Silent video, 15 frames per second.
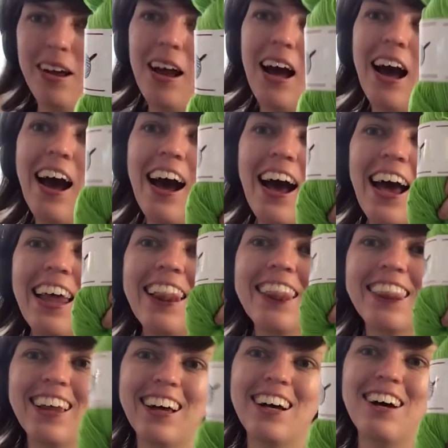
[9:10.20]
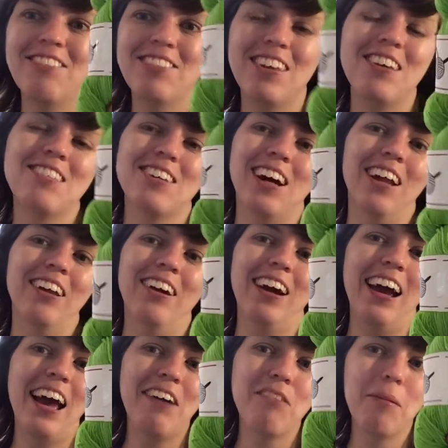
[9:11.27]
I love this color. I
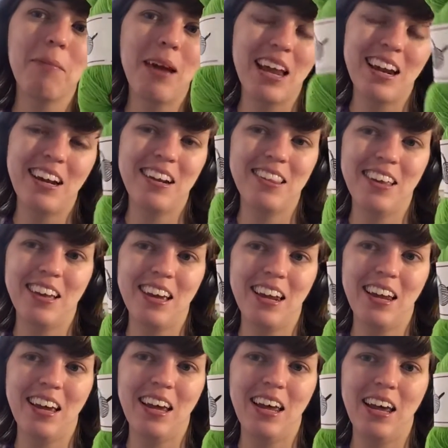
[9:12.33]
haven't made anything in it,